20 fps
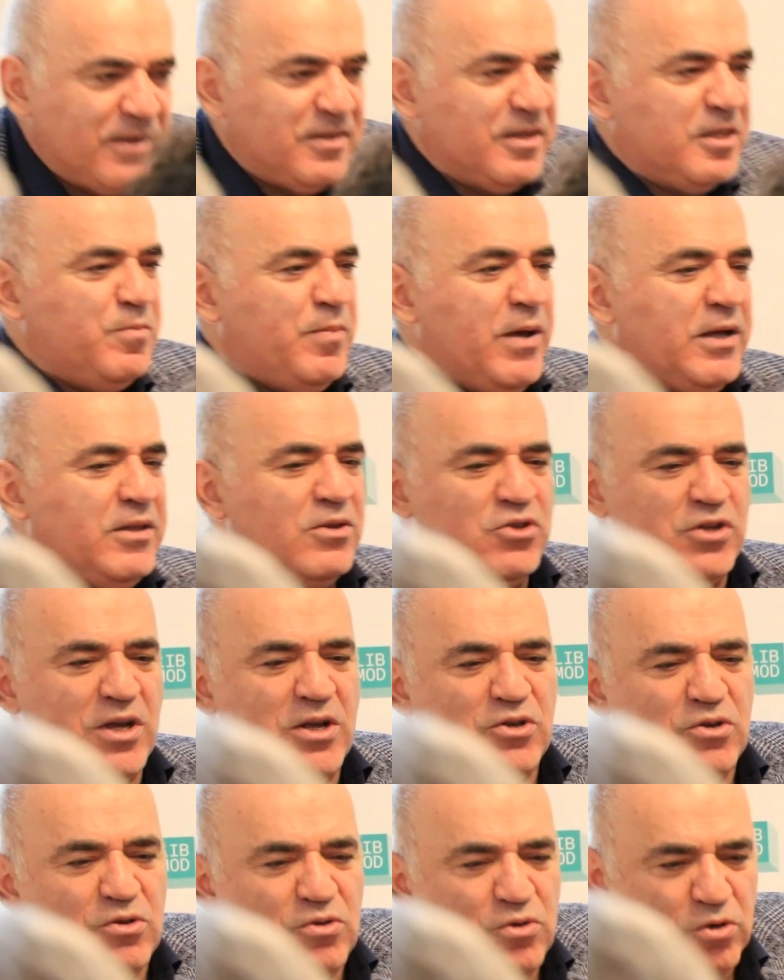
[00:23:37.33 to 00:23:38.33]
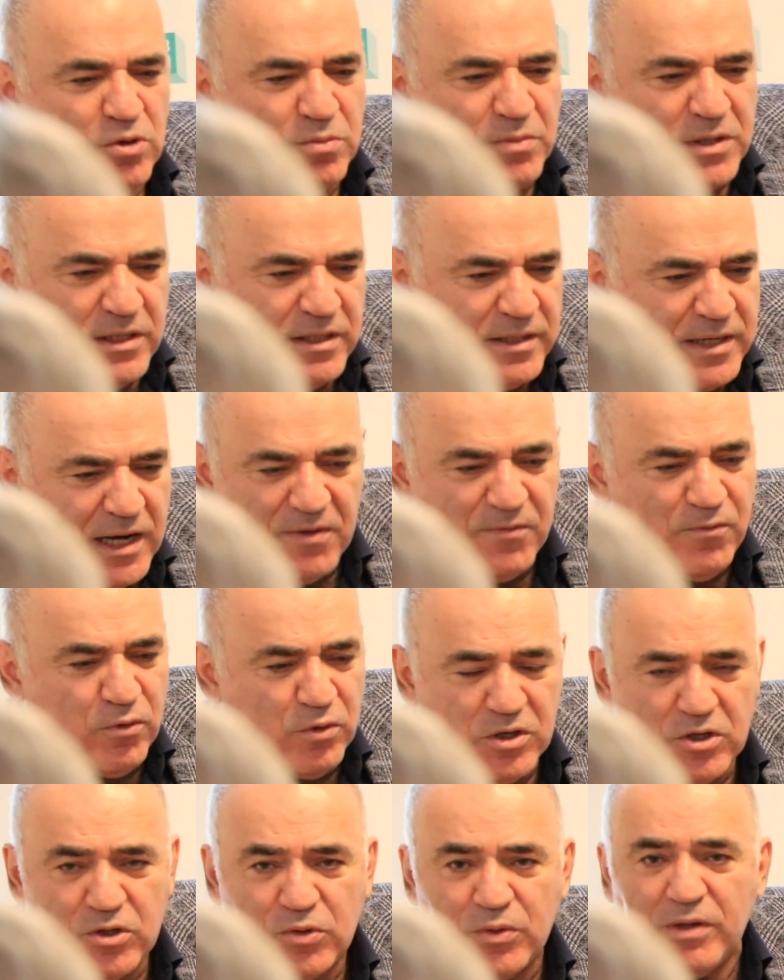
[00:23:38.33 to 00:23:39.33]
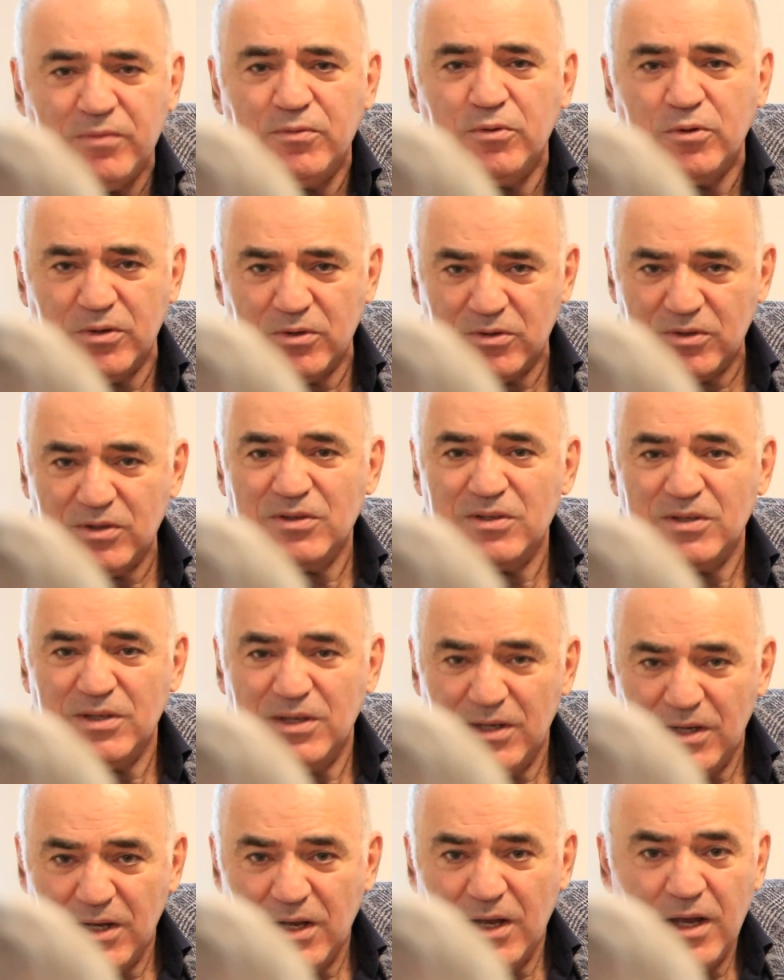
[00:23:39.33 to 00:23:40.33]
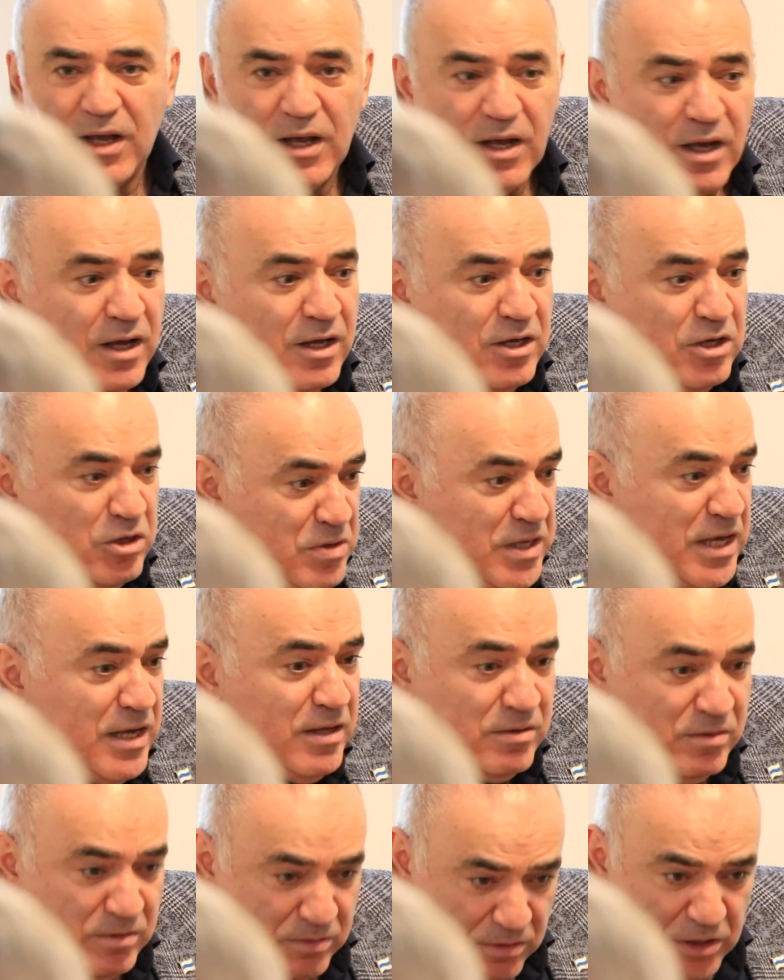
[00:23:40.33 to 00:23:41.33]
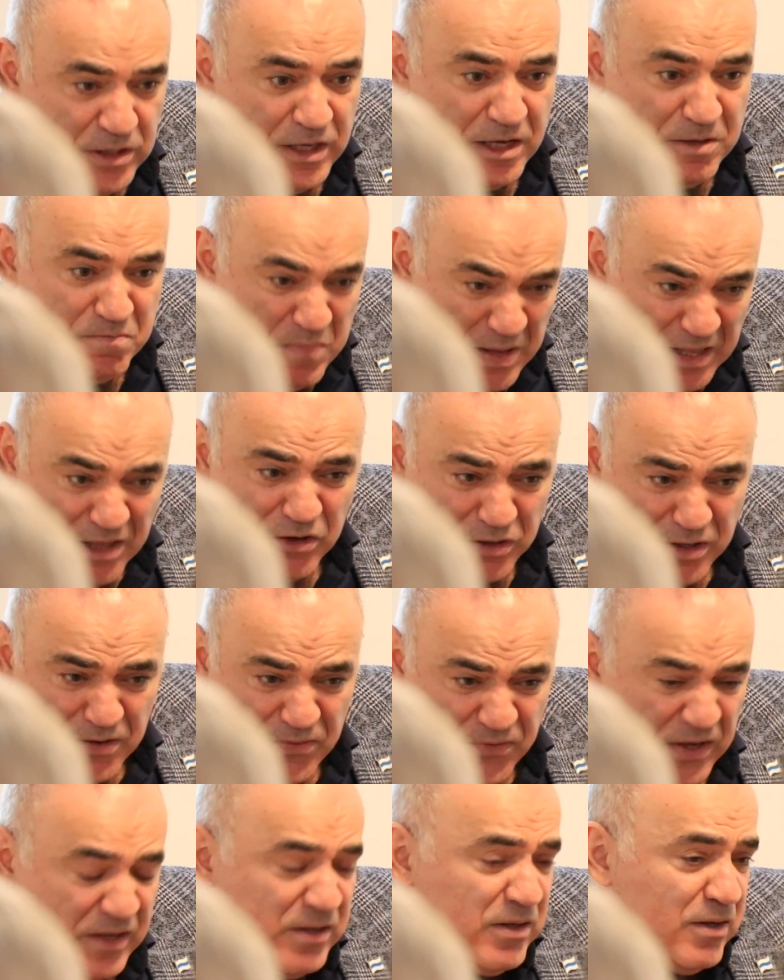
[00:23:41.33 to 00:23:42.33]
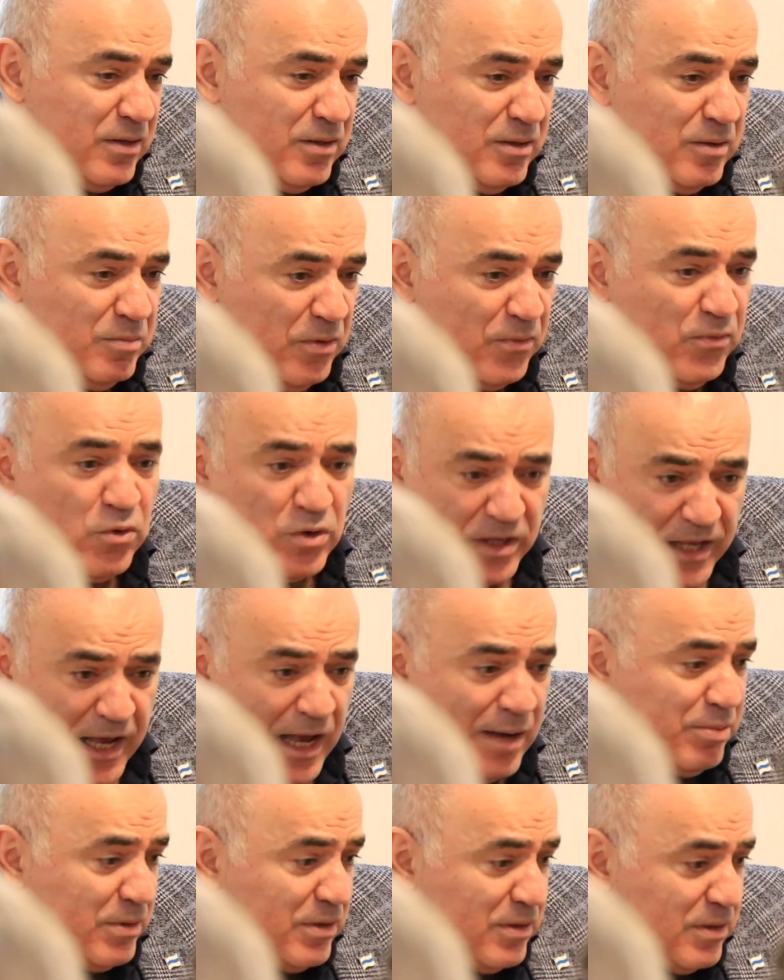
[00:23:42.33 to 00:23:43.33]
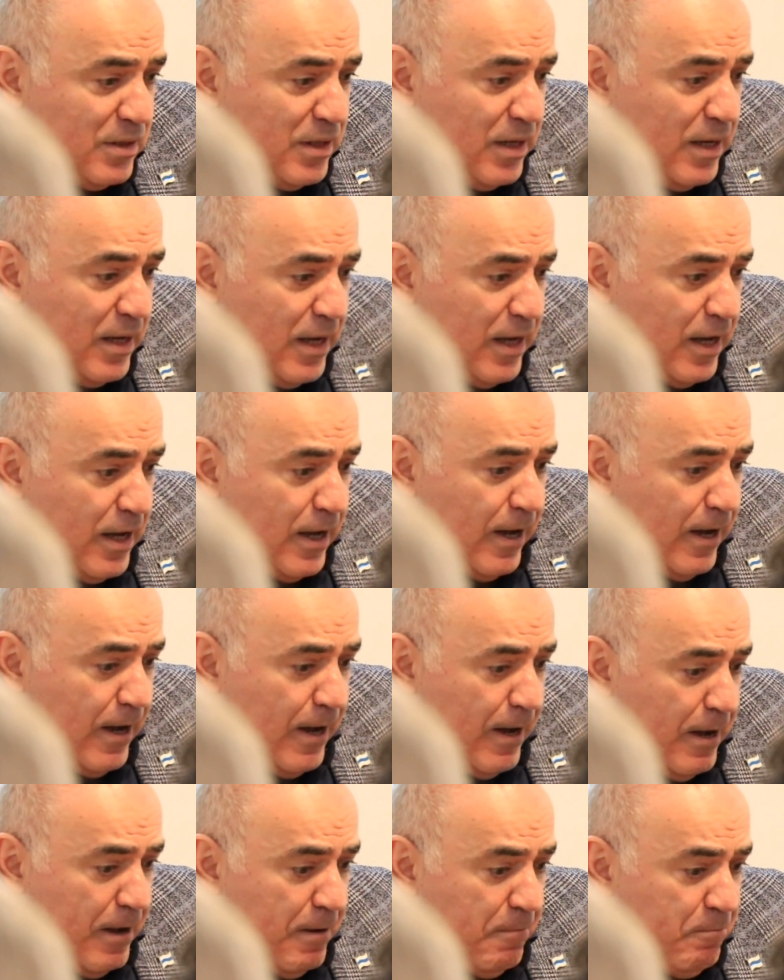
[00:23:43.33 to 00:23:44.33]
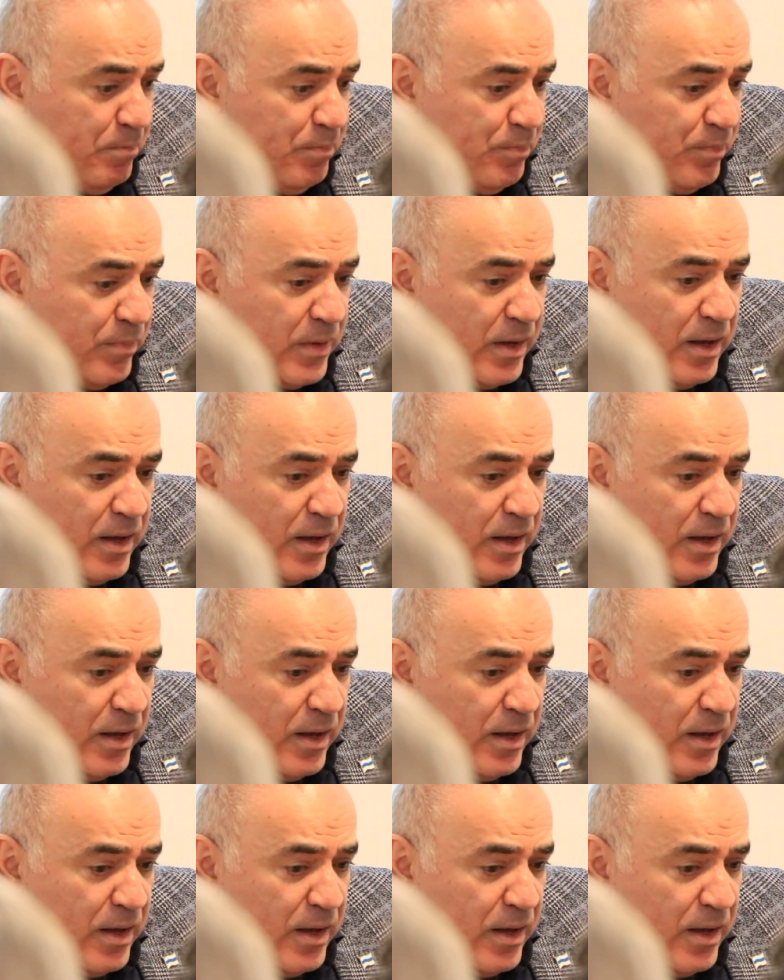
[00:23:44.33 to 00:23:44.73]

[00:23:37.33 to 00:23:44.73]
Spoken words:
as expecting change in Germany in 1943, for instance. You need military defeat before it happens. What